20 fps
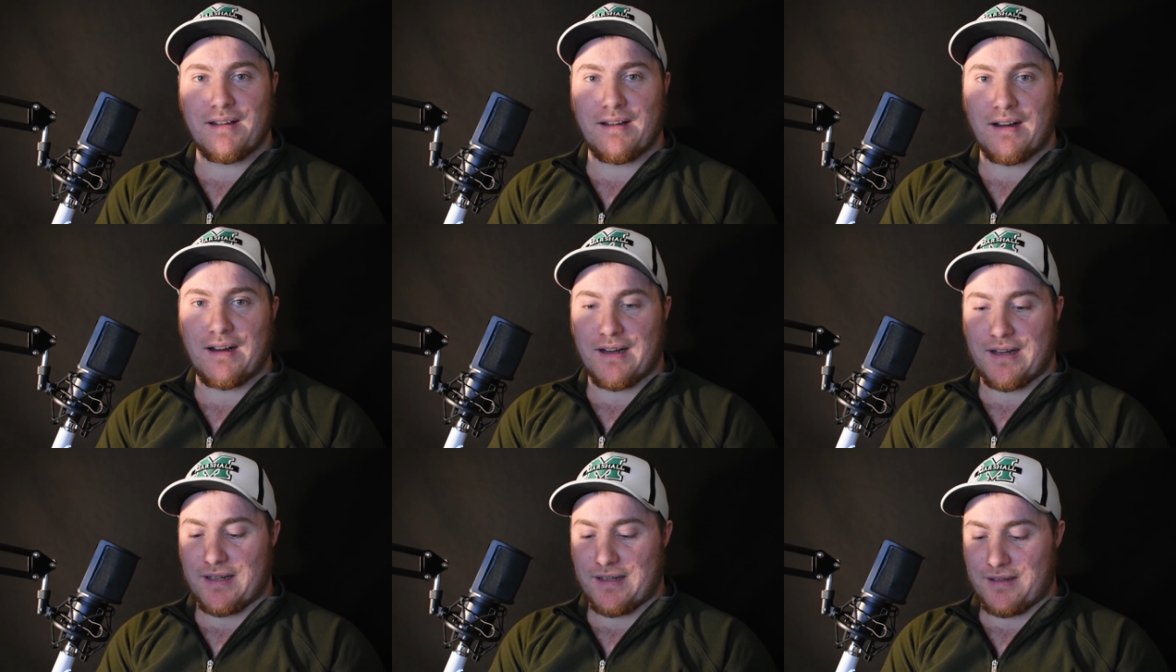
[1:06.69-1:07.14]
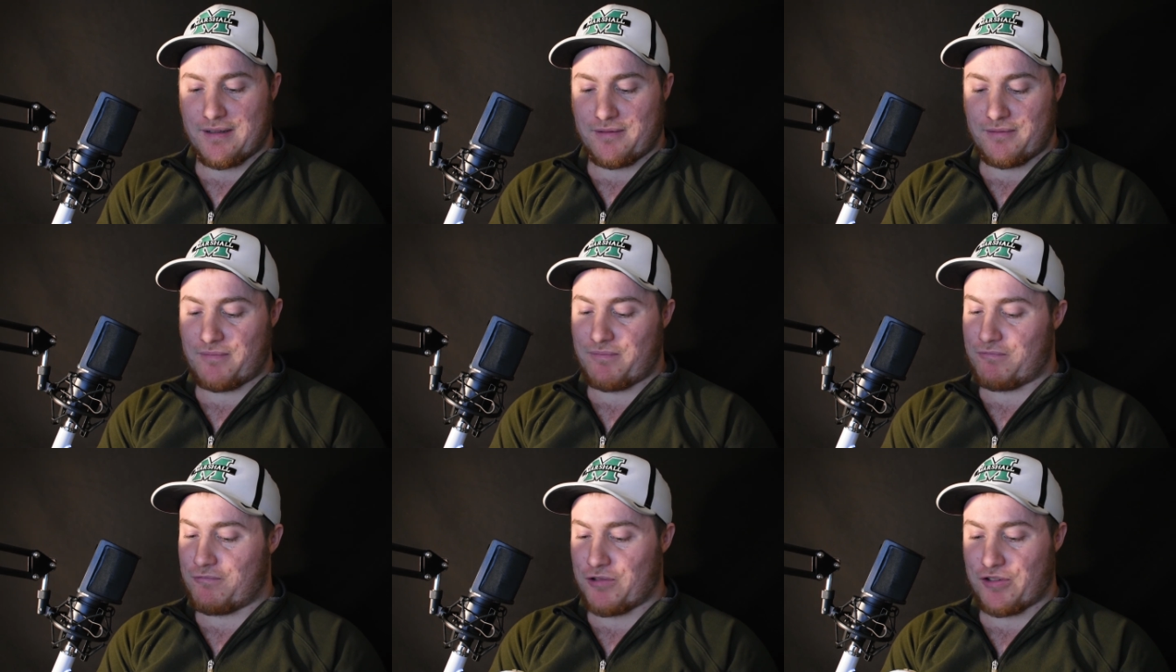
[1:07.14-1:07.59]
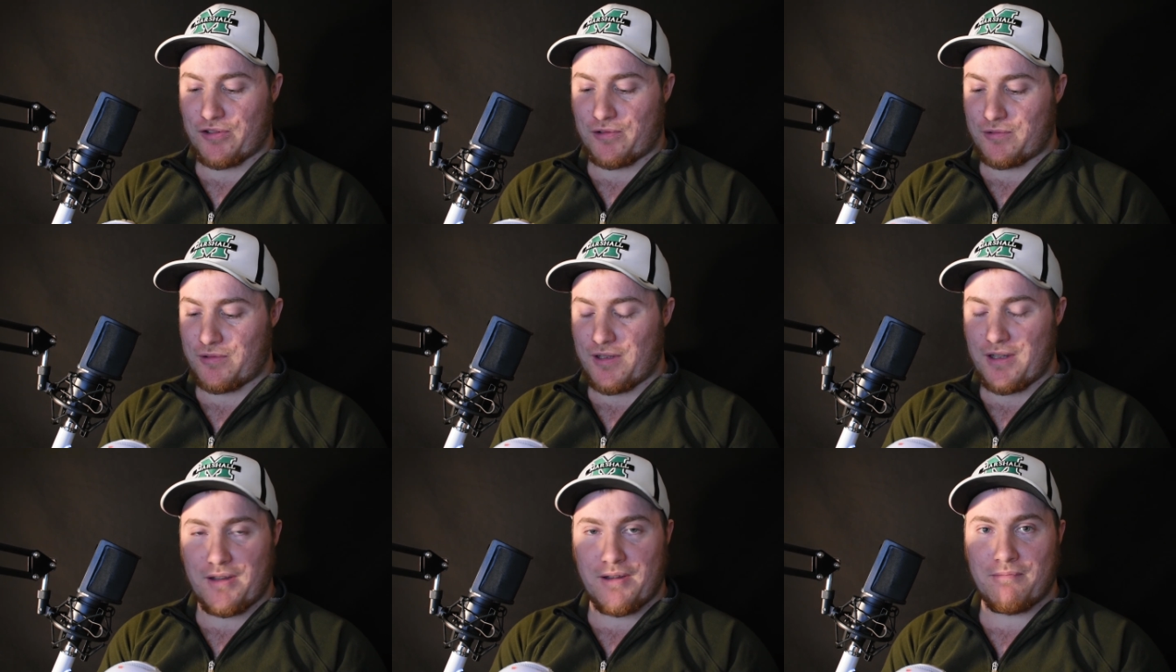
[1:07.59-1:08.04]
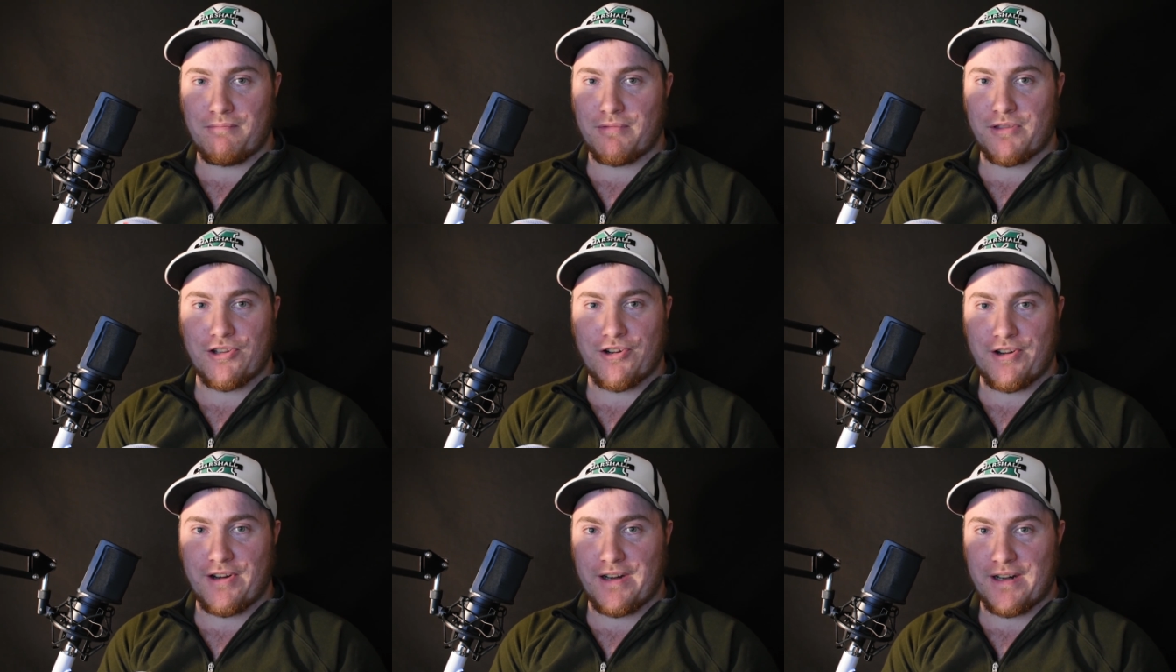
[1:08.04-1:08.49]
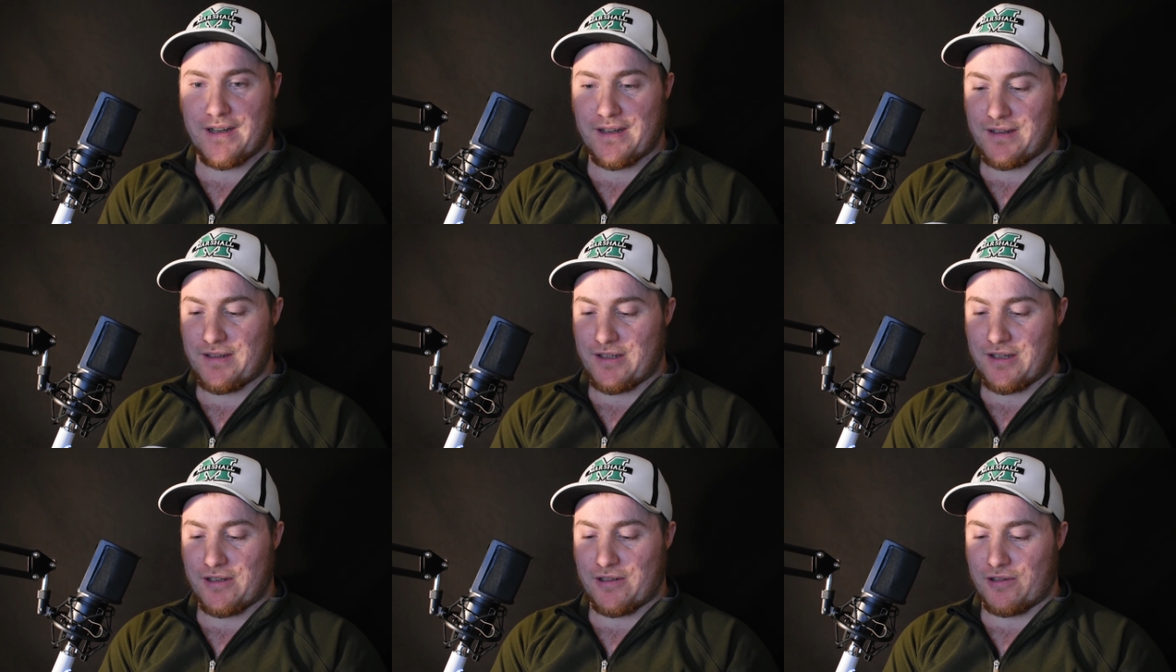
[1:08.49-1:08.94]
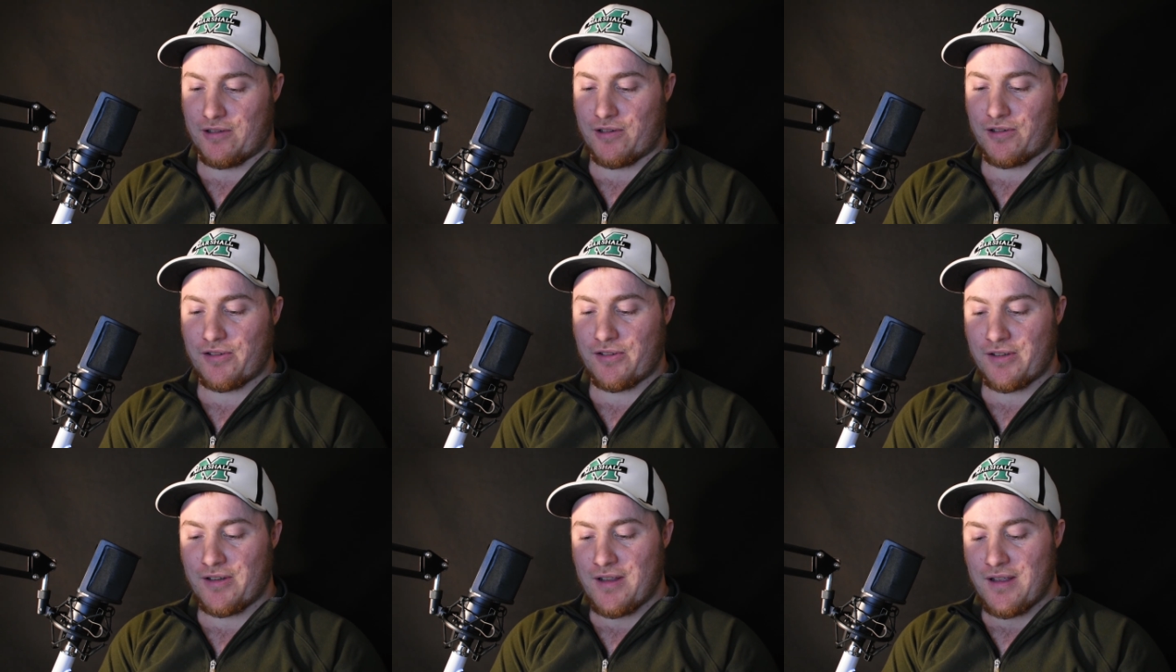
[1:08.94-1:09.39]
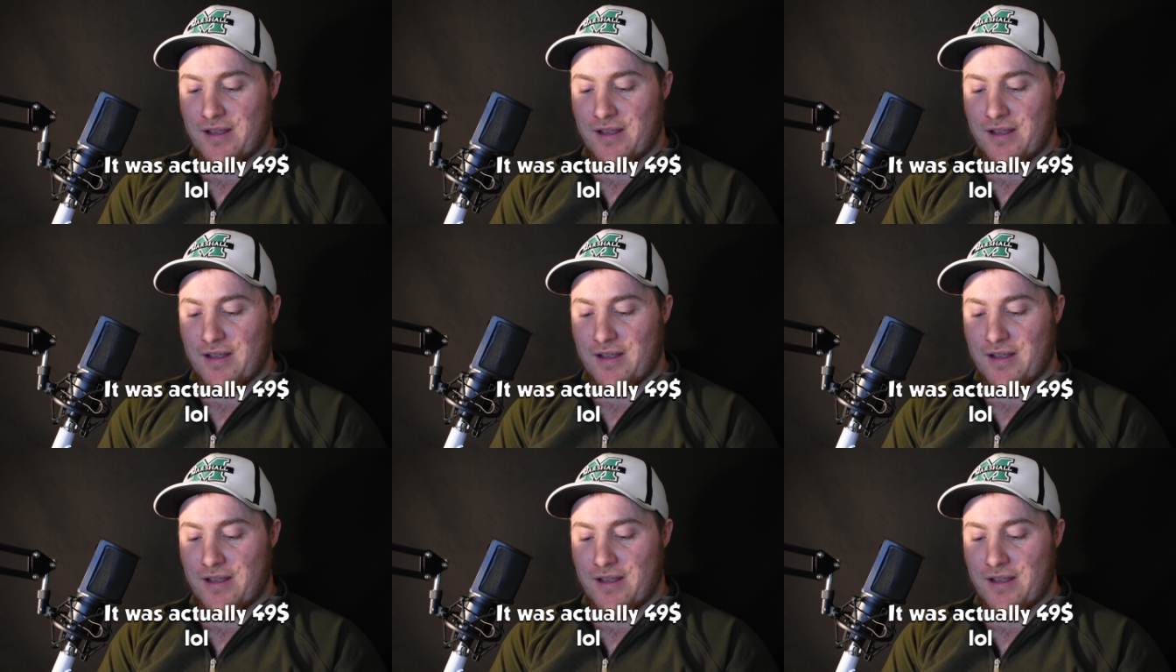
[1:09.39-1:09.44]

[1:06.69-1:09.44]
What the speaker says: Was only $39.